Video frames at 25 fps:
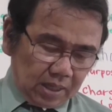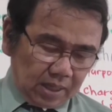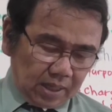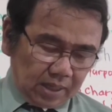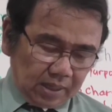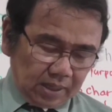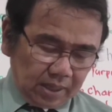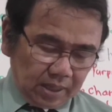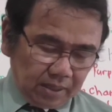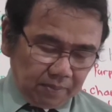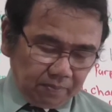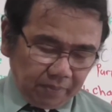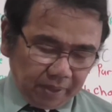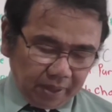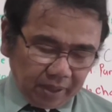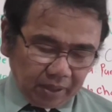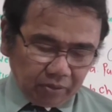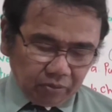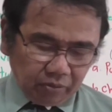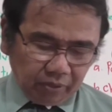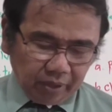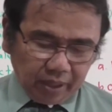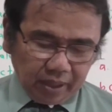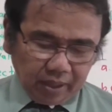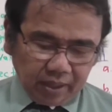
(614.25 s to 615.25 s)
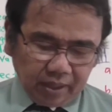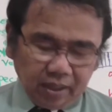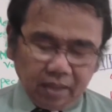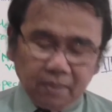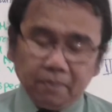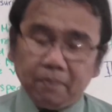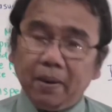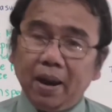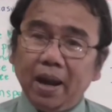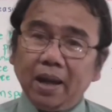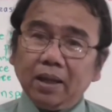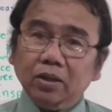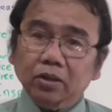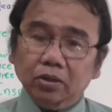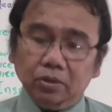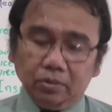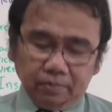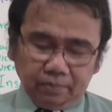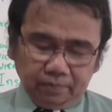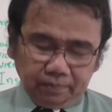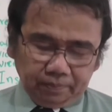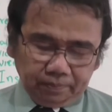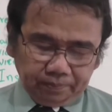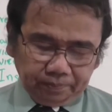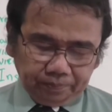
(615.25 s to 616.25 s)
And then by creating a
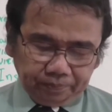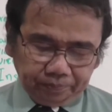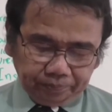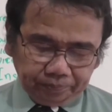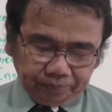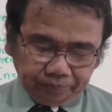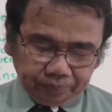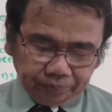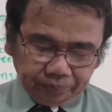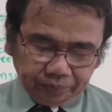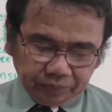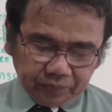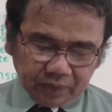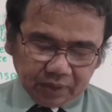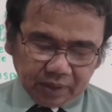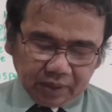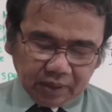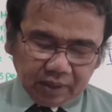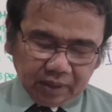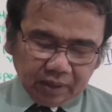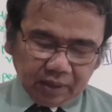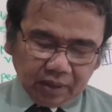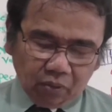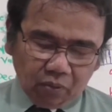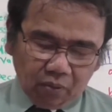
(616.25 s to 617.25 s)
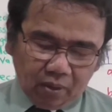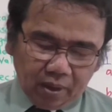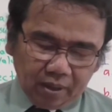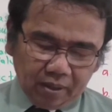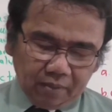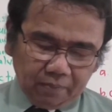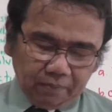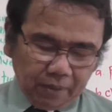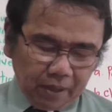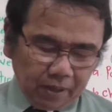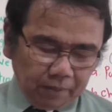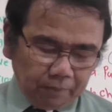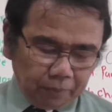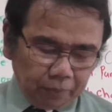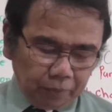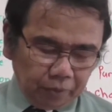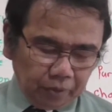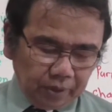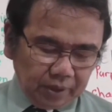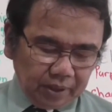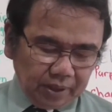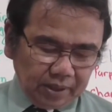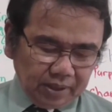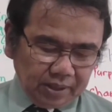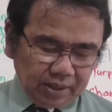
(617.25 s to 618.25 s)
vacuum, the water
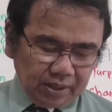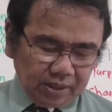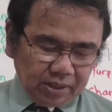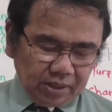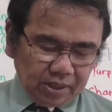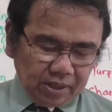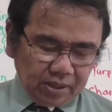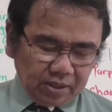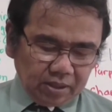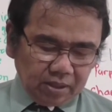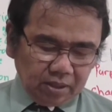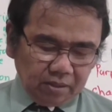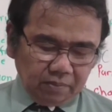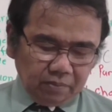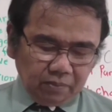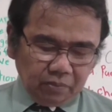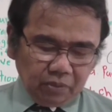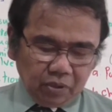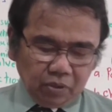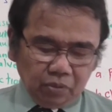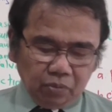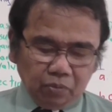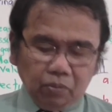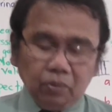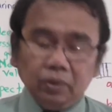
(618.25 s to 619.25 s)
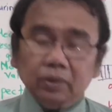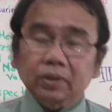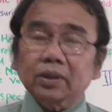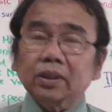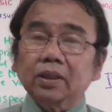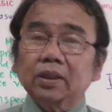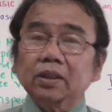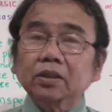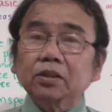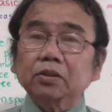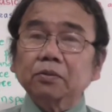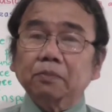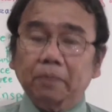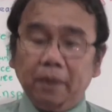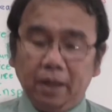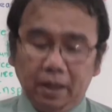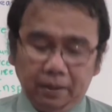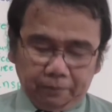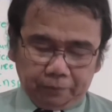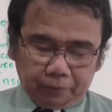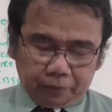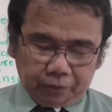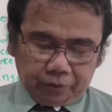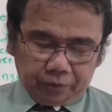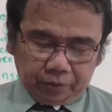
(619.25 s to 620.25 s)
vapor in the system will turn to
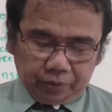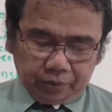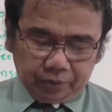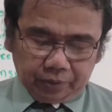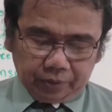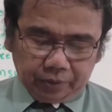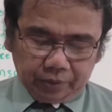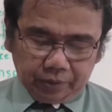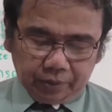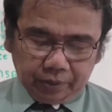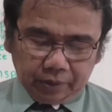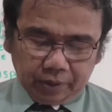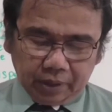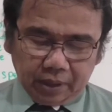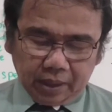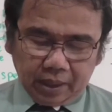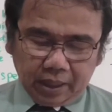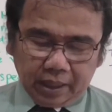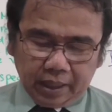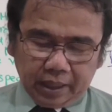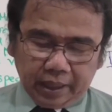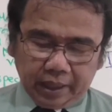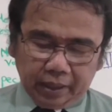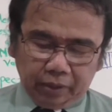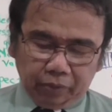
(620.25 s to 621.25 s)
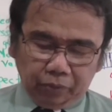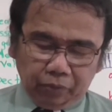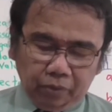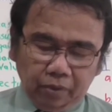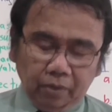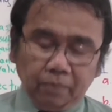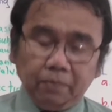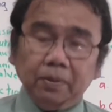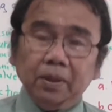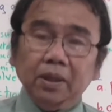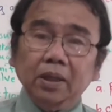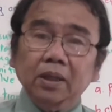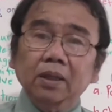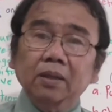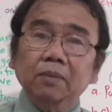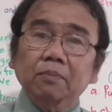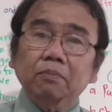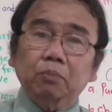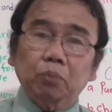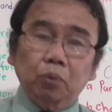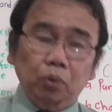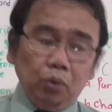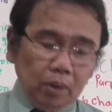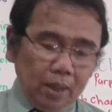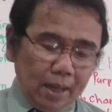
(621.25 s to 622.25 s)
vapor and will be
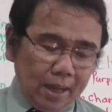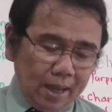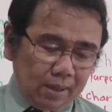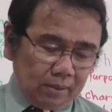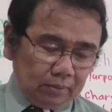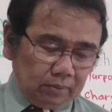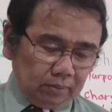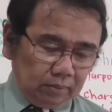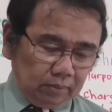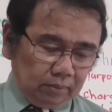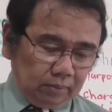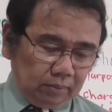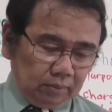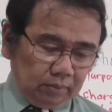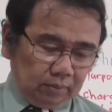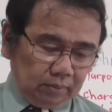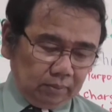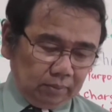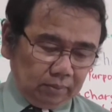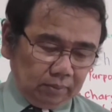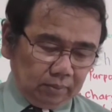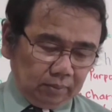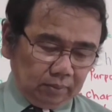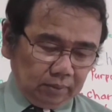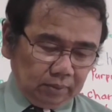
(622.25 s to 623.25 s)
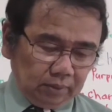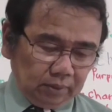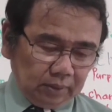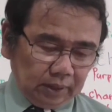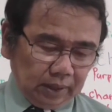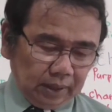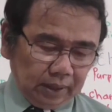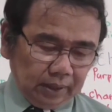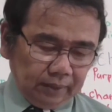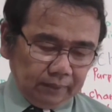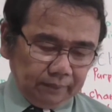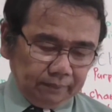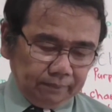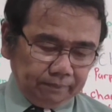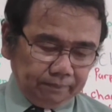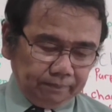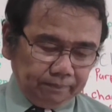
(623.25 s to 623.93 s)
pulled out. Okay?